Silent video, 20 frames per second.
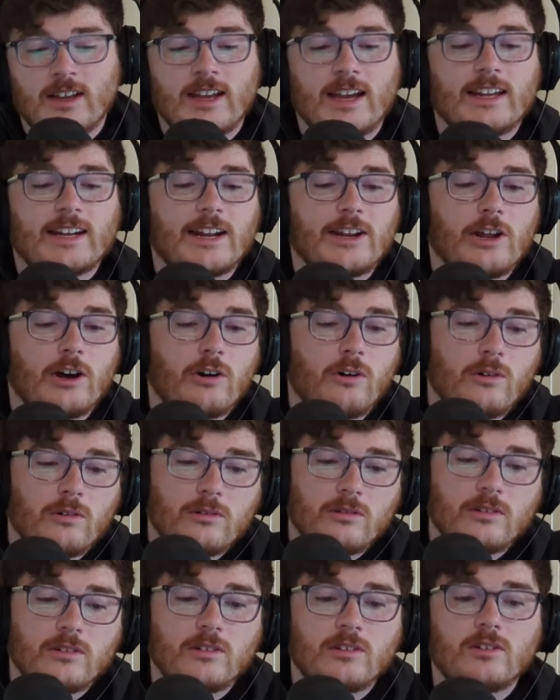And I
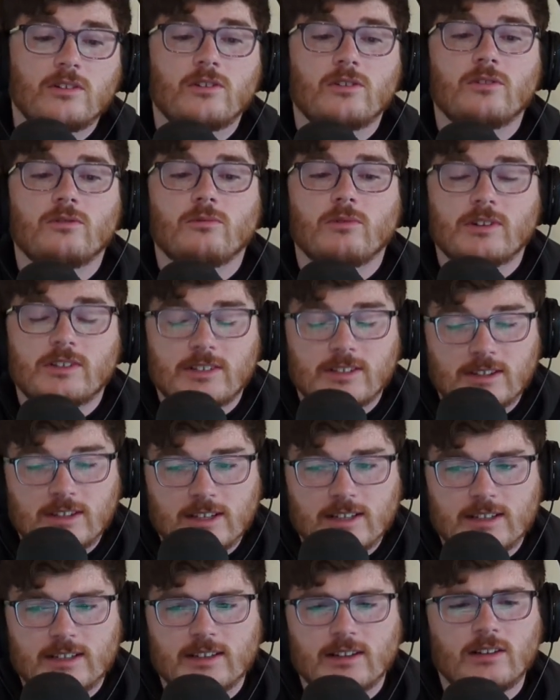know what you're
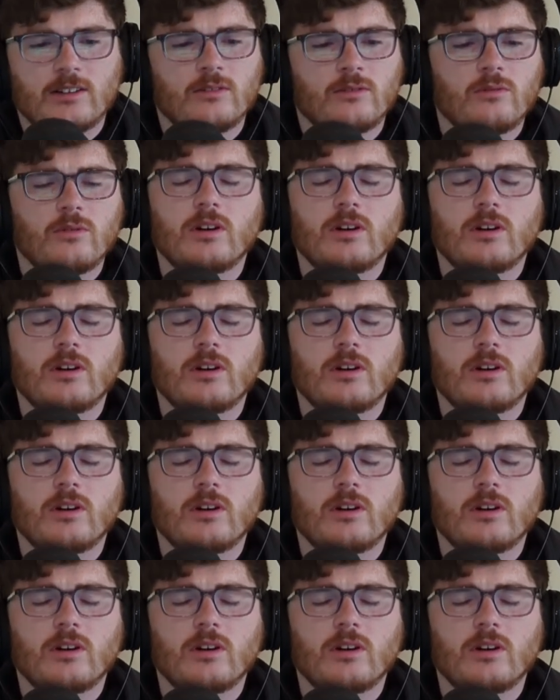thinking.